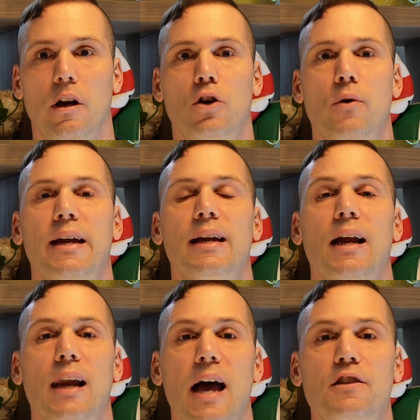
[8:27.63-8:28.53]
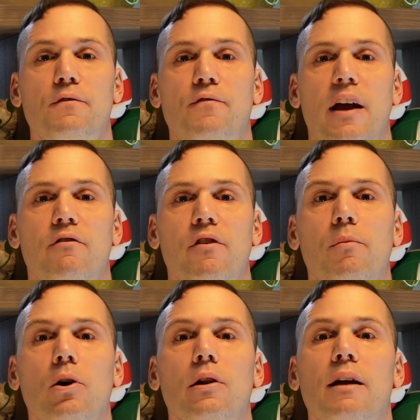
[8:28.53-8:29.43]
creating a less
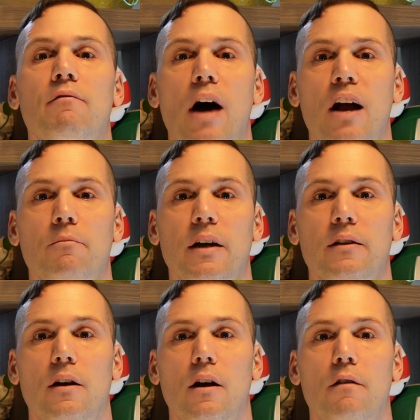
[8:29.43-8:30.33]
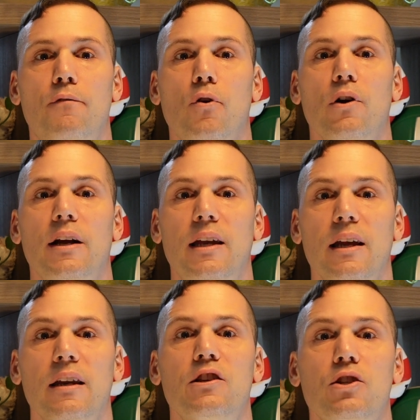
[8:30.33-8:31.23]
favorable environment for a
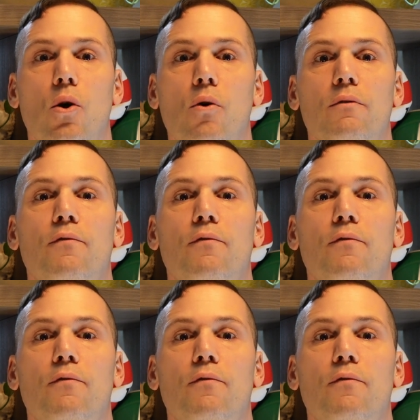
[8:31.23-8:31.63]
kidney stone